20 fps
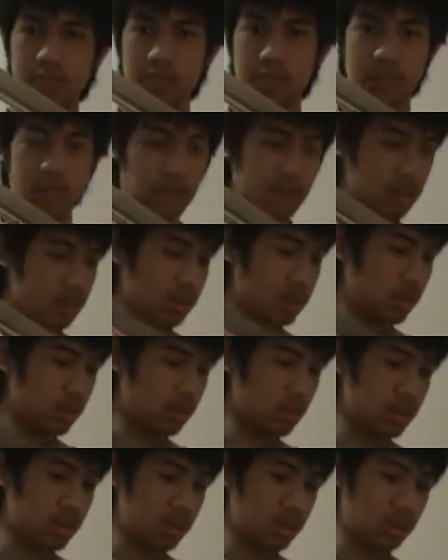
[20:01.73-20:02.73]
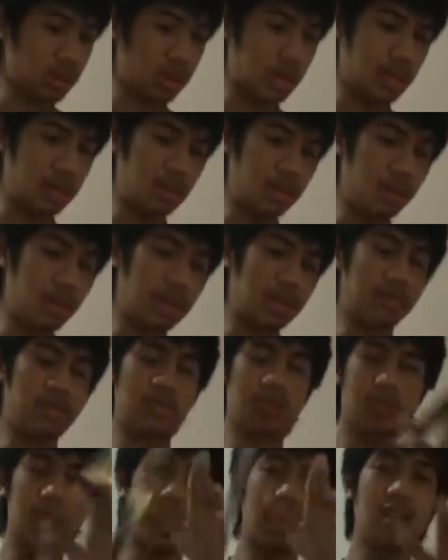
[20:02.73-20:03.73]
Not so sure. I do have
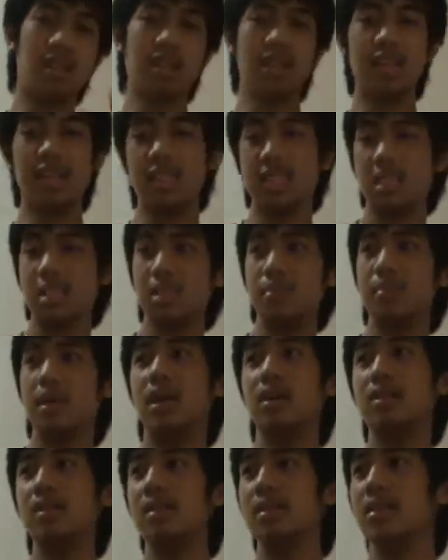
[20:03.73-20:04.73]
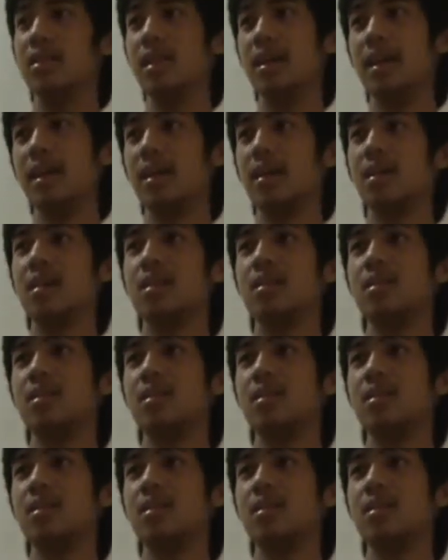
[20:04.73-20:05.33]
speculations about it, like